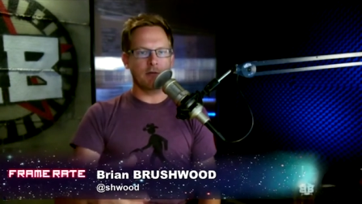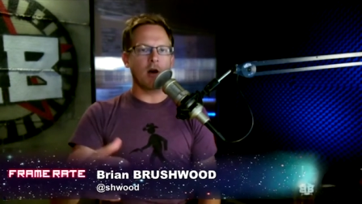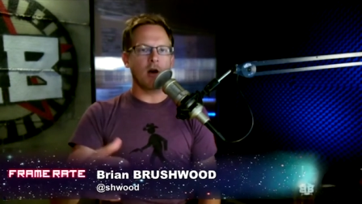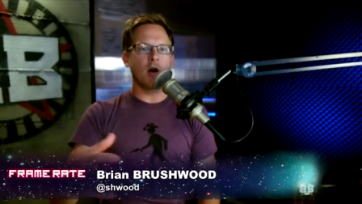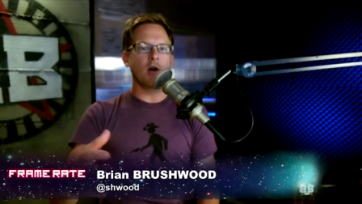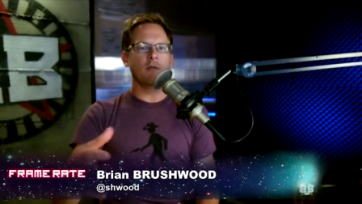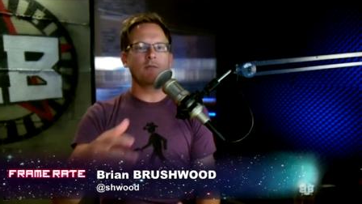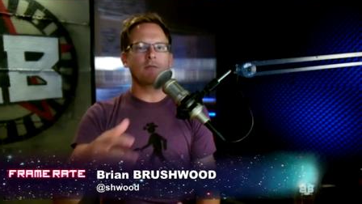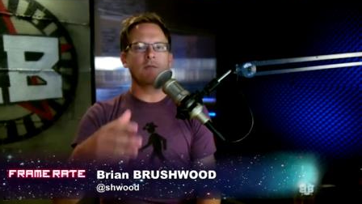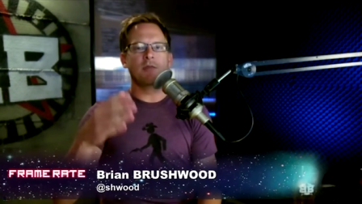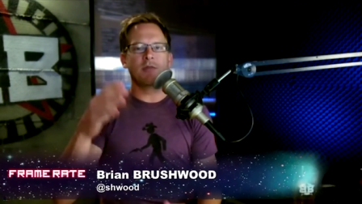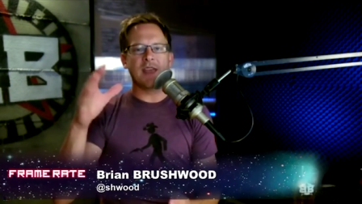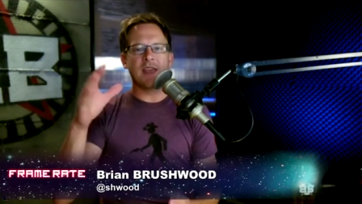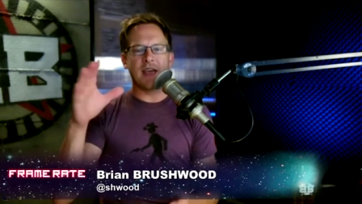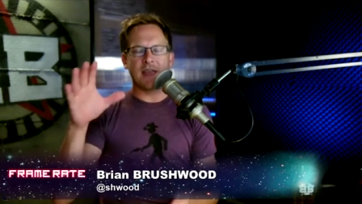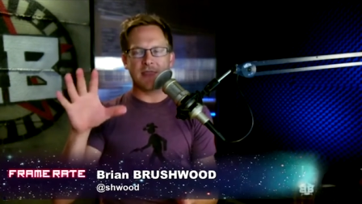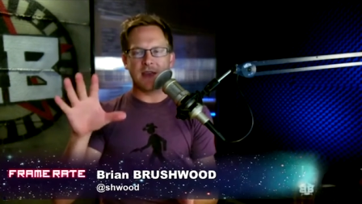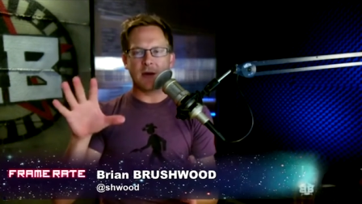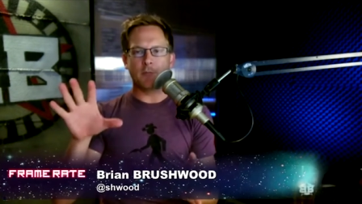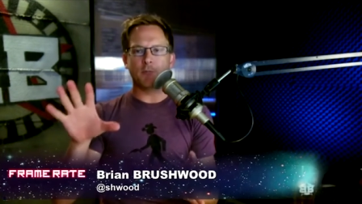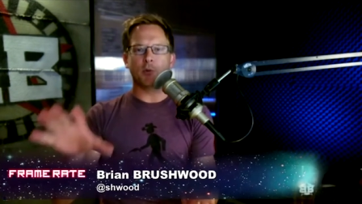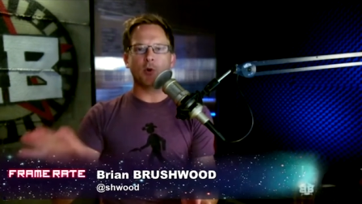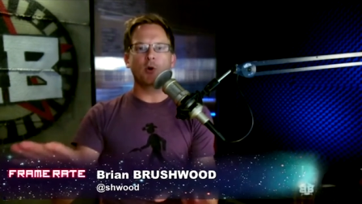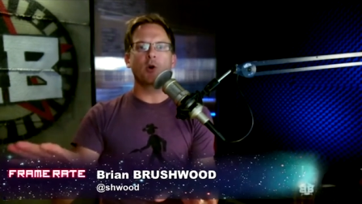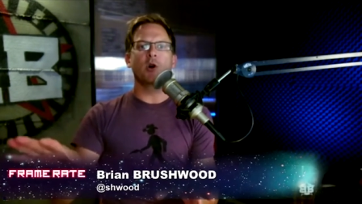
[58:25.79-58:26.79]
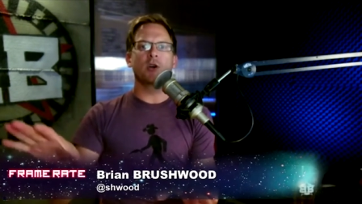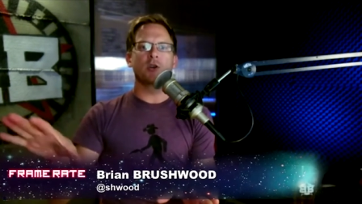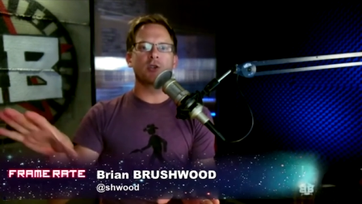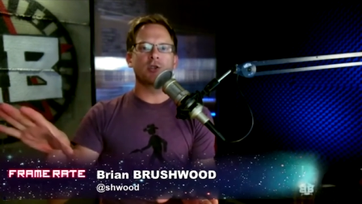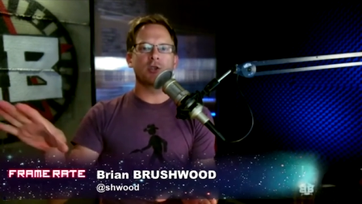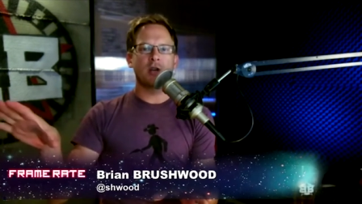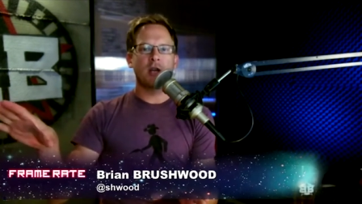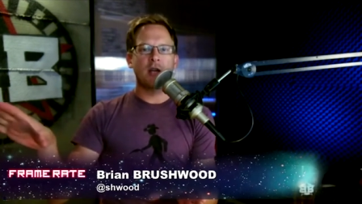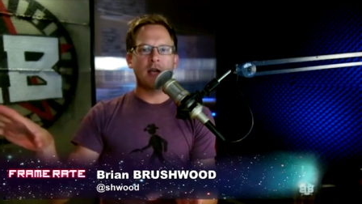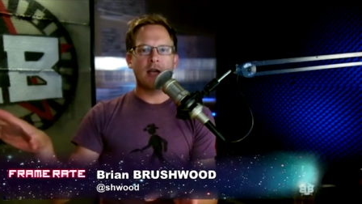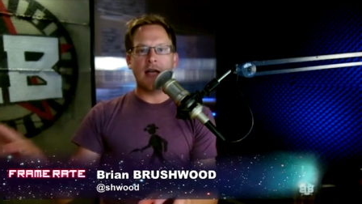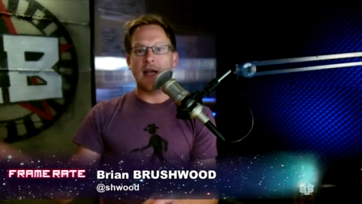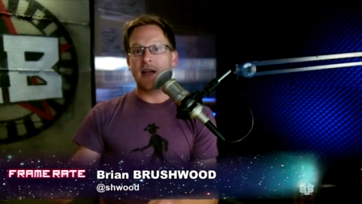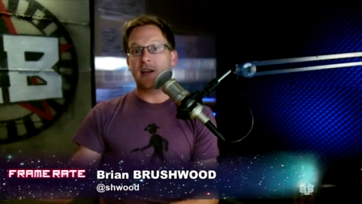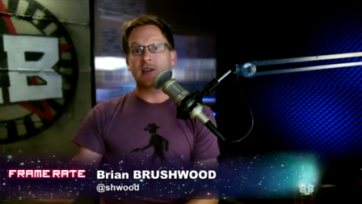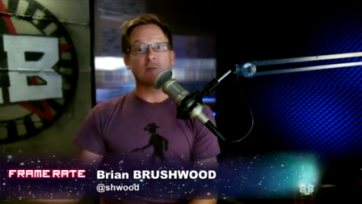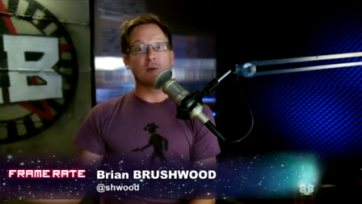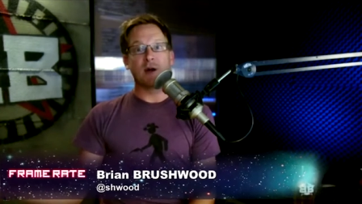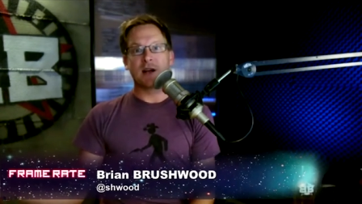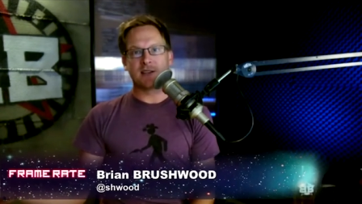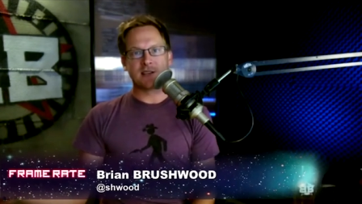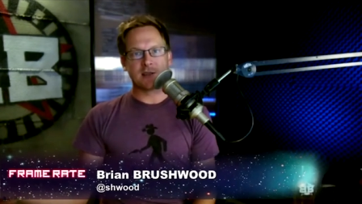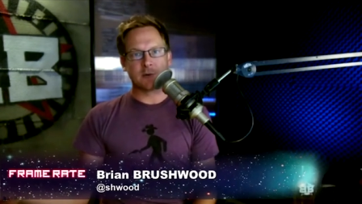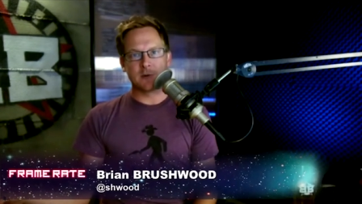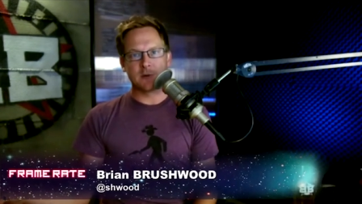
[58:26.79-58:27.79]
uh, that they push
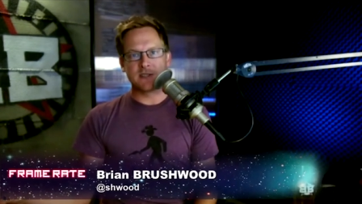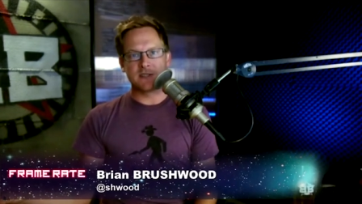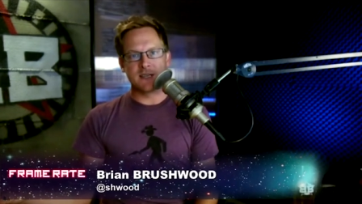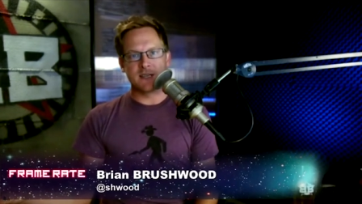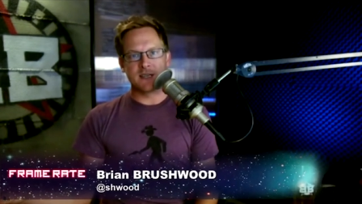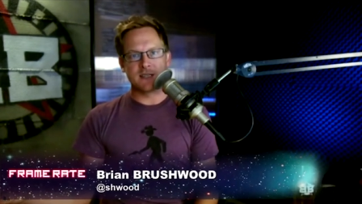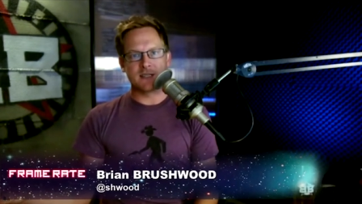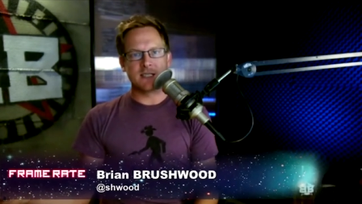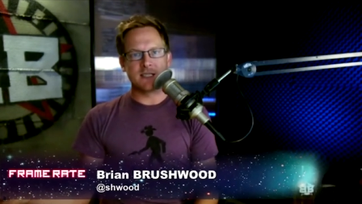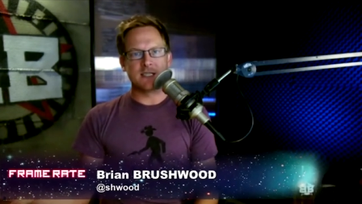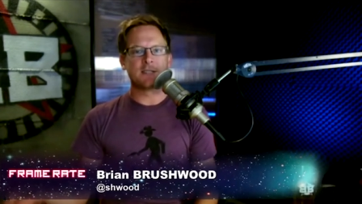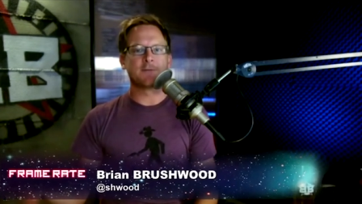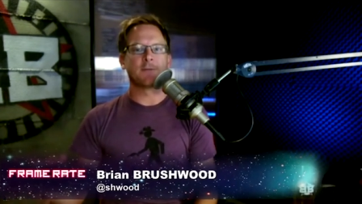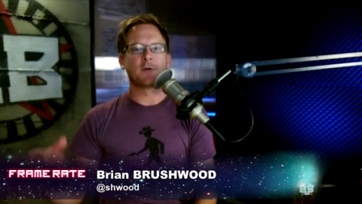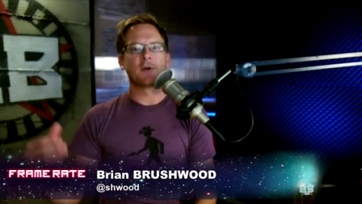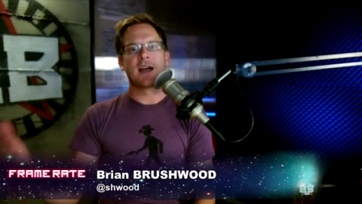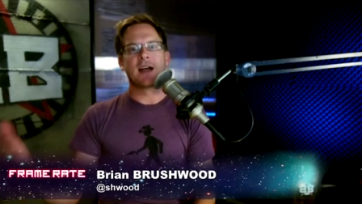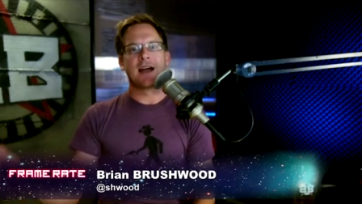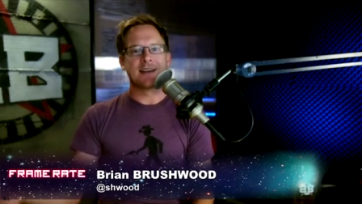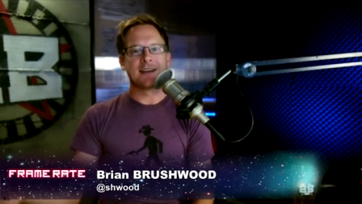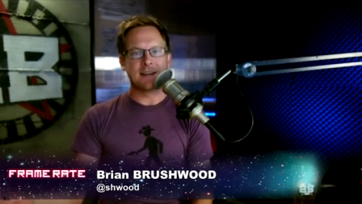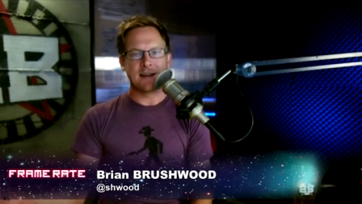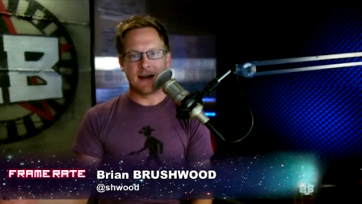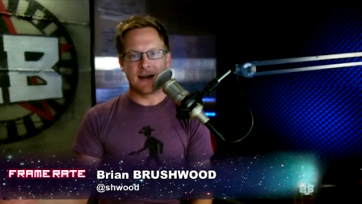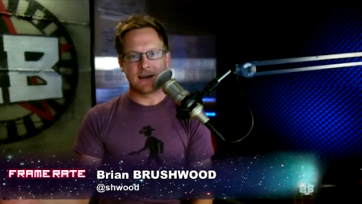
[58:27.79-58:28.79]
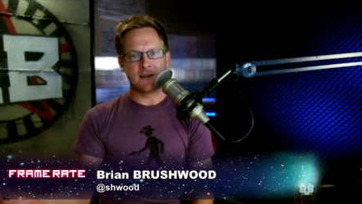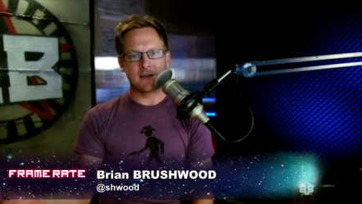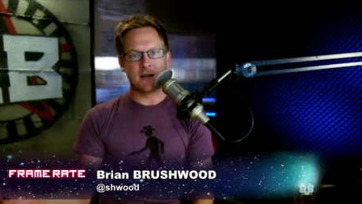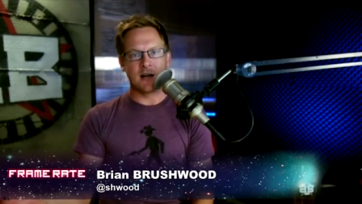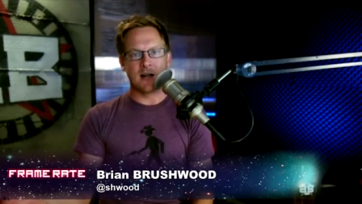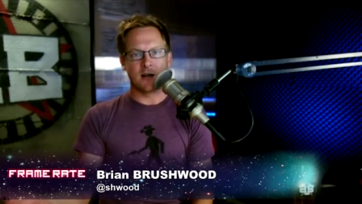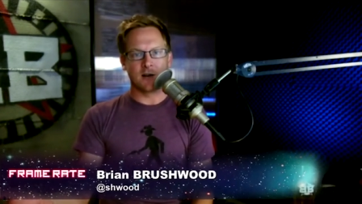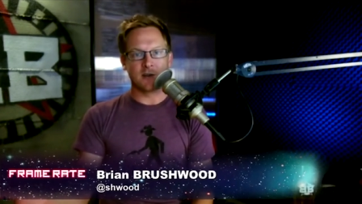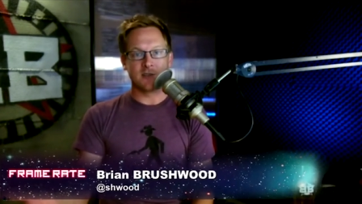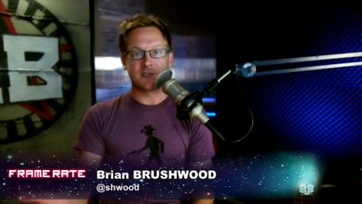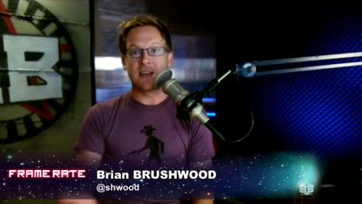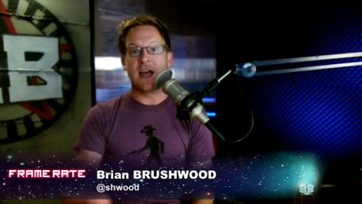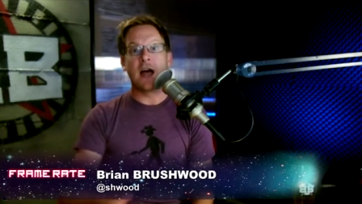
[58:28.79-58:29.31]
Xbox 360s for $99?